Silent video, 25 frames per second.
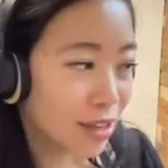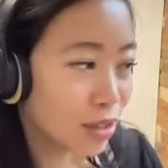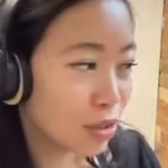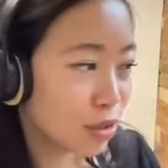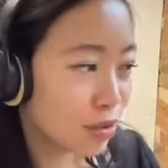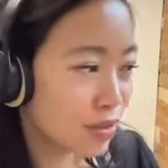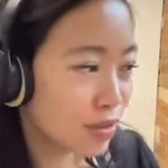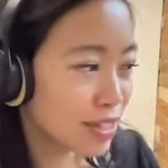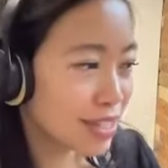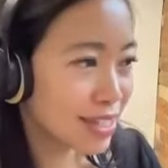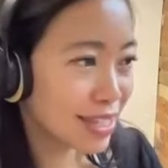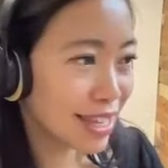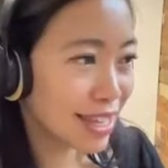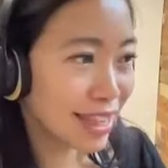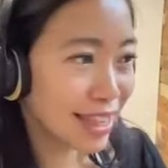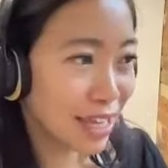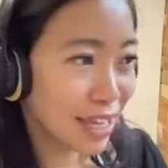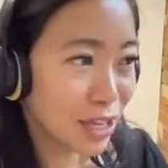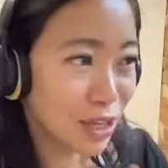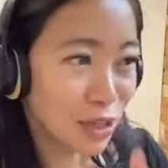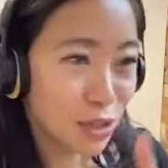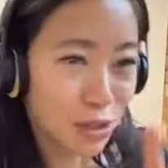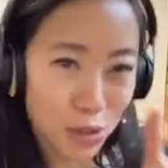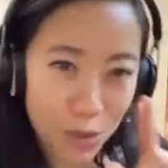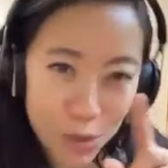you even said
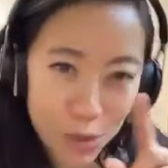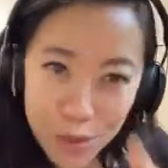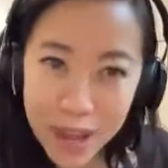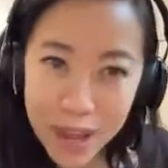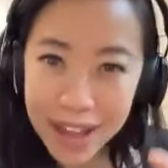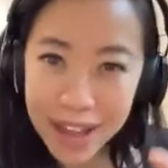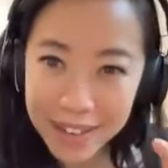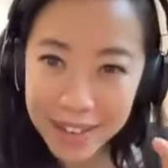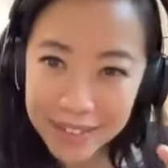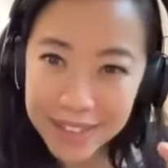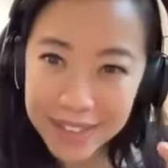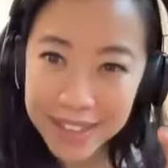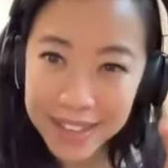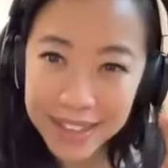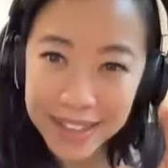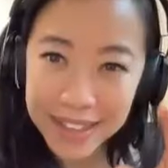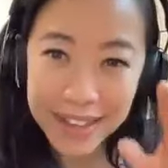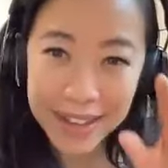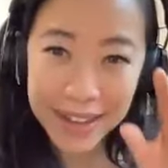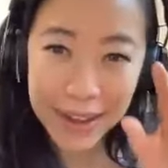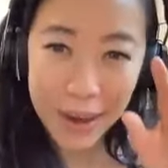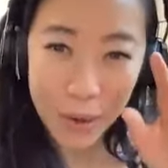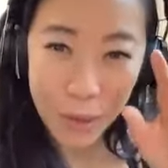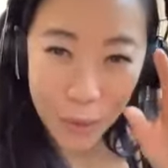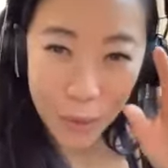like you have
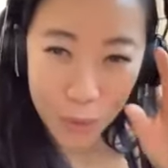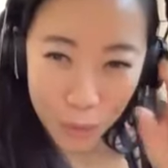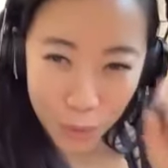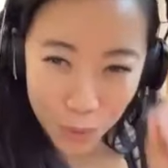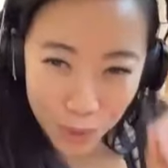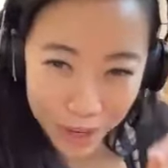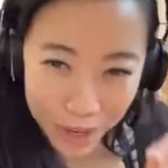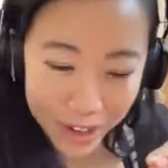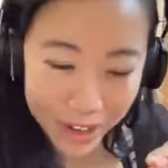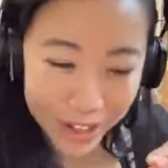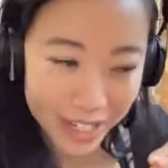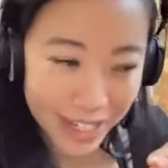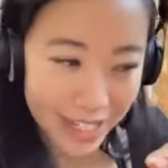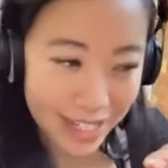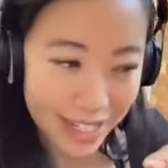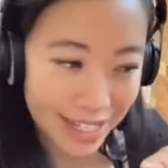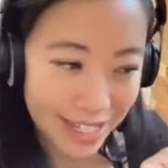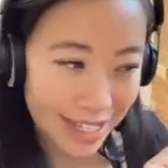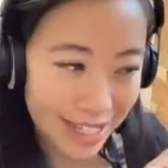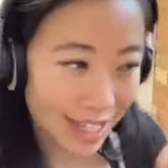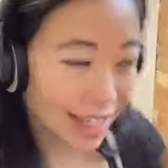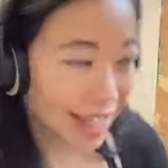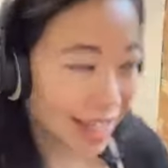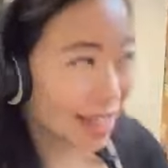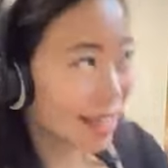the awareness to
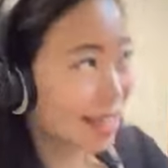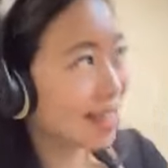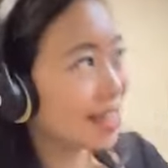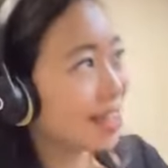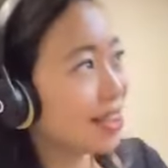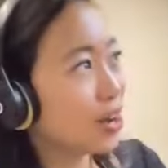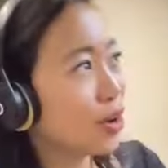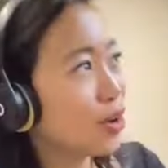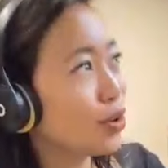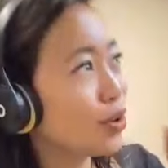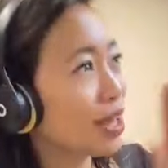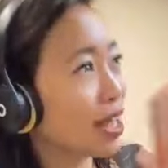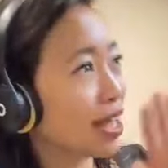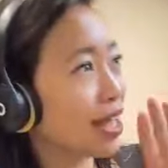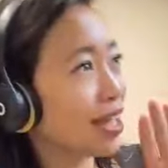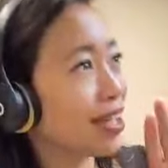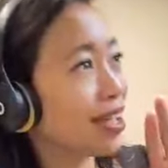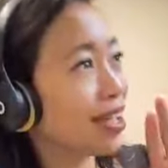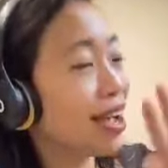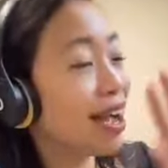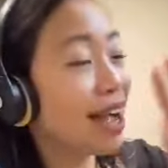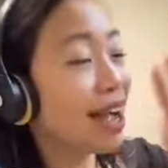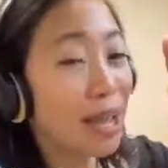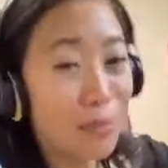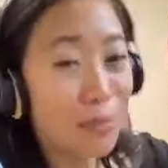say like,
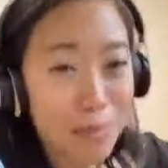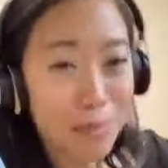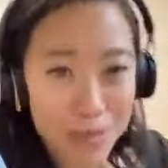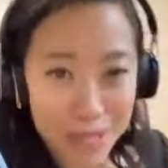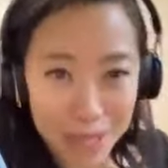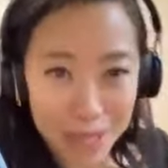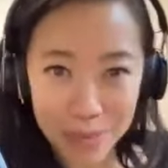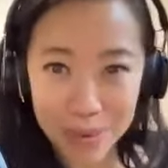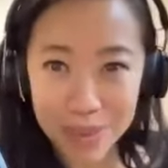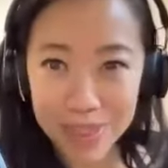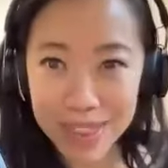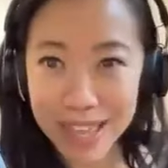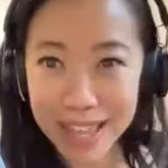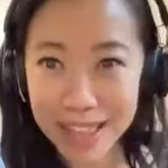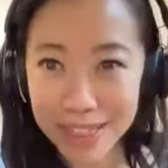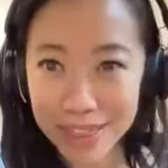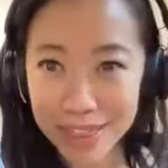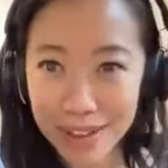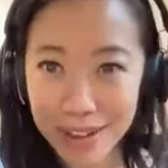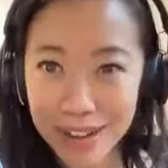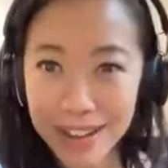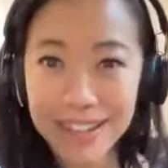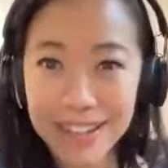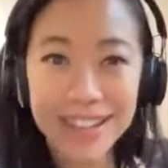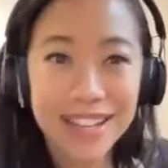okay, I'm done with that
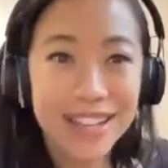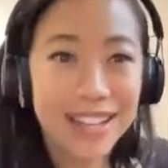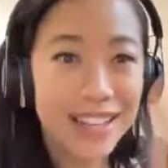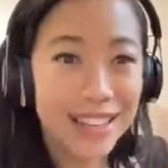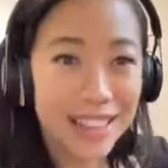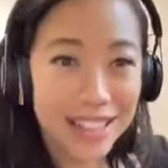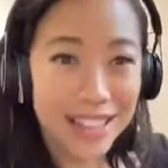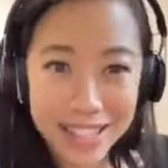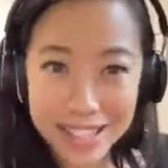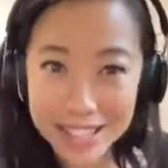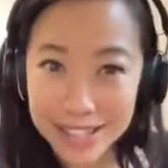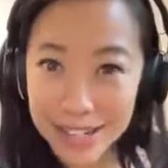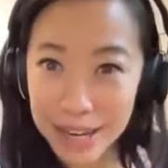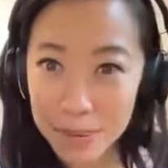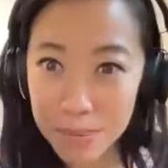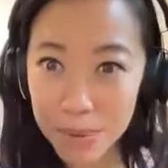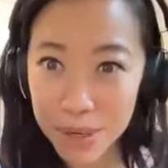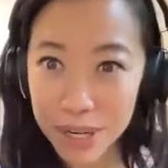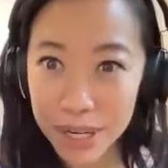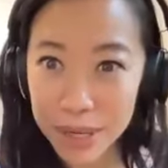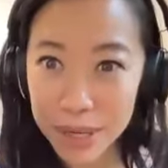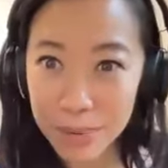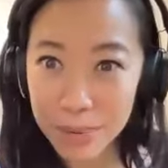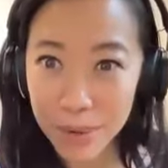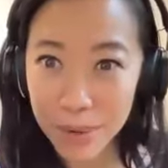thought. Let's not
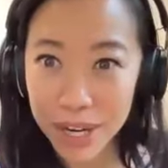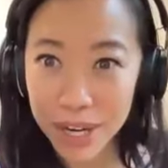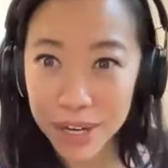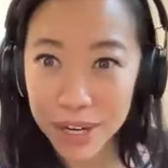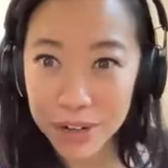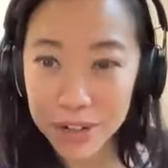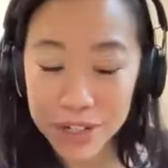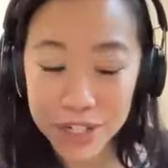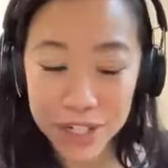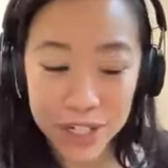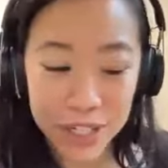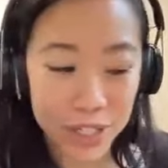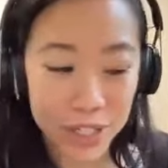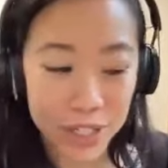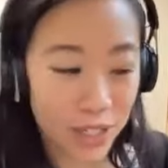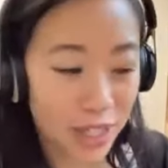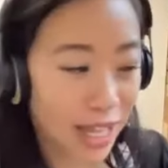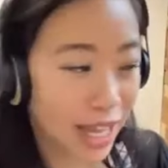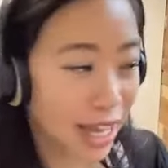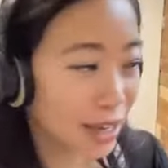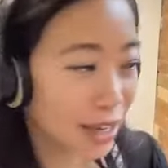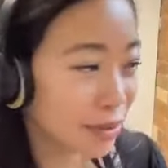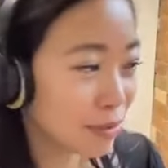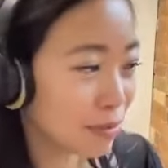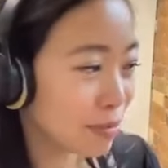put any more energy into
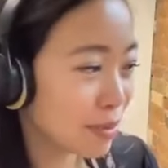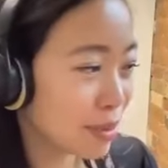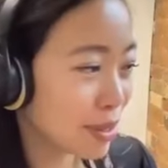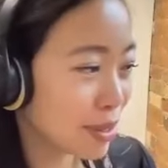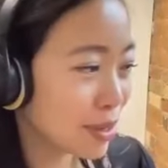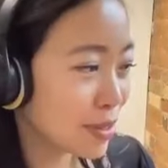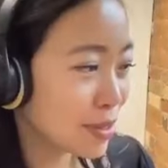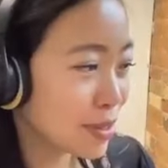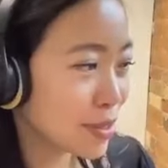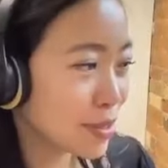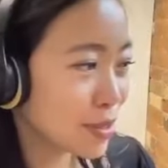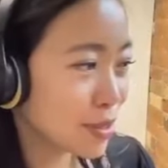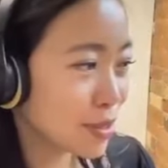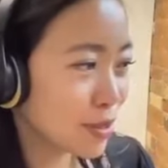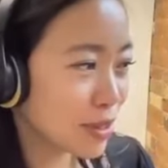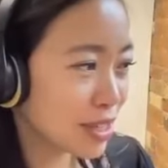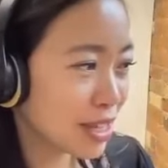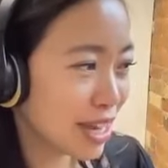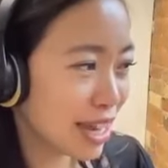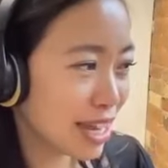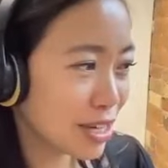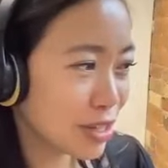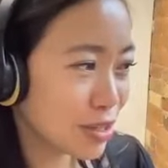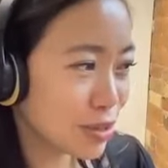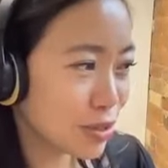that. So
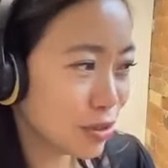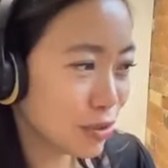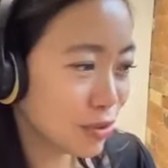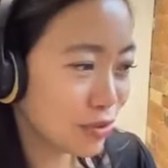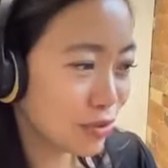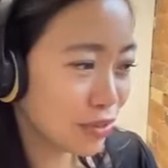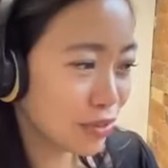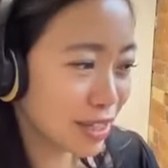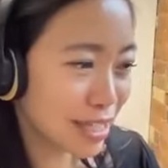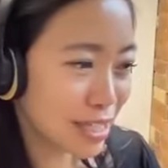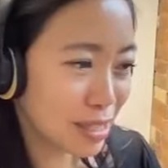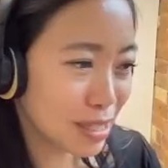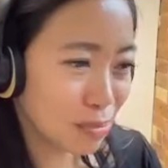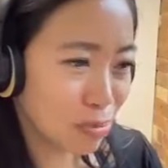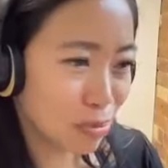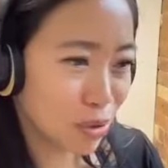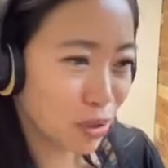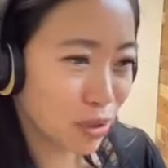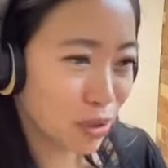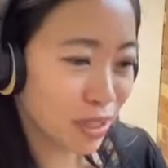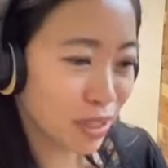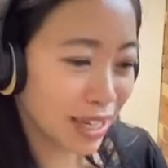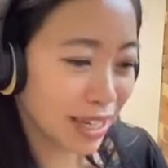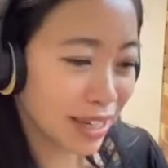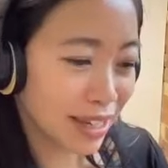it, I do feel it's
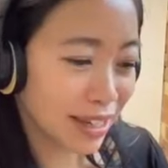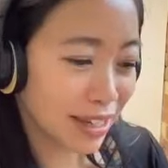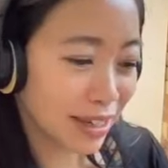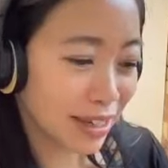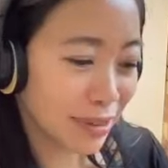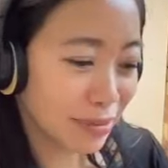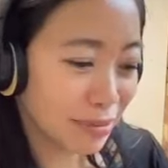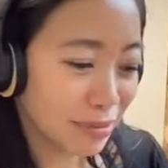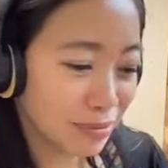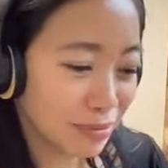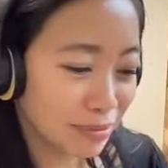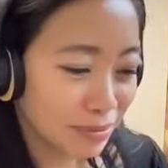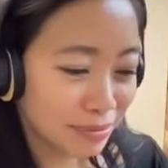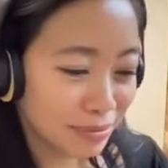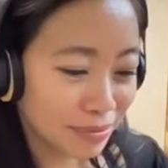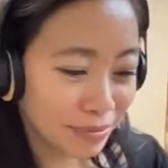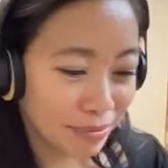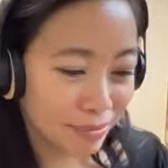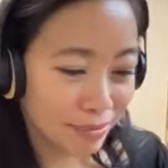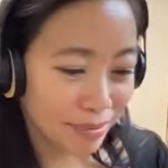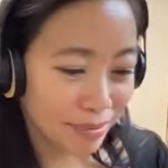more like, um,